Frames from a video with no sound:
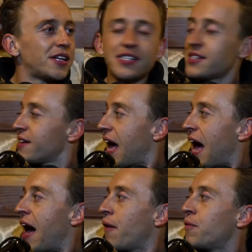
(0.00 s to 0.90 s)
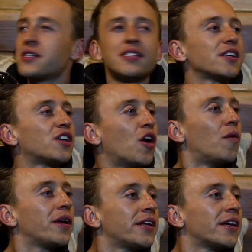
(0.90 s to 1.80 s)
was, I was
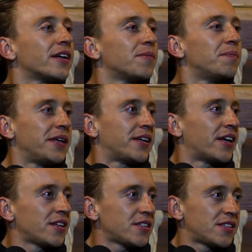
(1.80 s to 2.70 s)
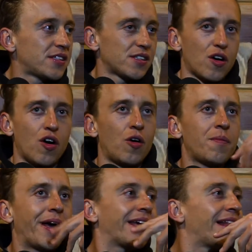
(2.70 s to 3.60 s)
going to, because all
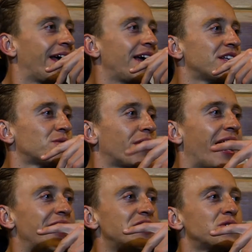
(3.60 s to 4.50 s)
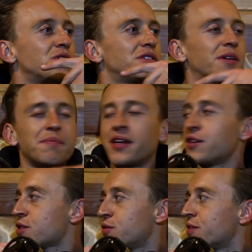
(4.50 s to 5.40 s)
my clients were high school and middle
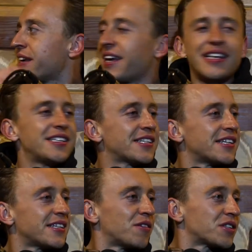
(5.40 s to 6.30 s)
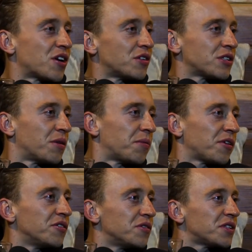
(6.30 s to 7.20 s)
school kids because I was coaching with
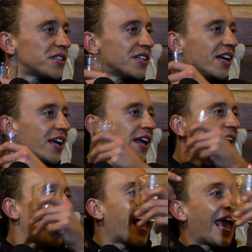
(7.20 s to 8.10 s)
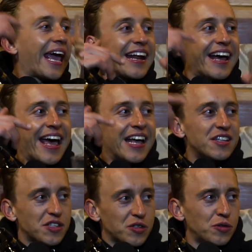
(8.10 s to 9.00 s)
Bruce and I had
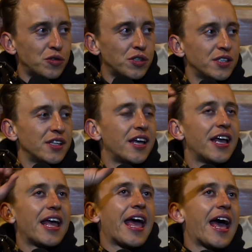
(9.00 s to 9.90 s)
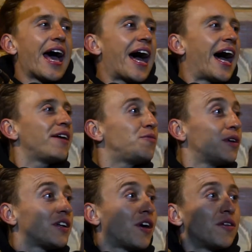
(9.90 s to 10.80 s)
school. I
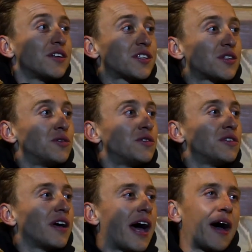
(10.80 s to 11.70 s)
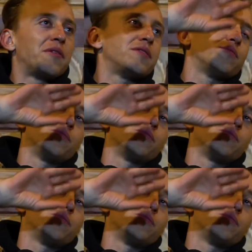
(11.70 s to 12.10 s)
would go to school. I would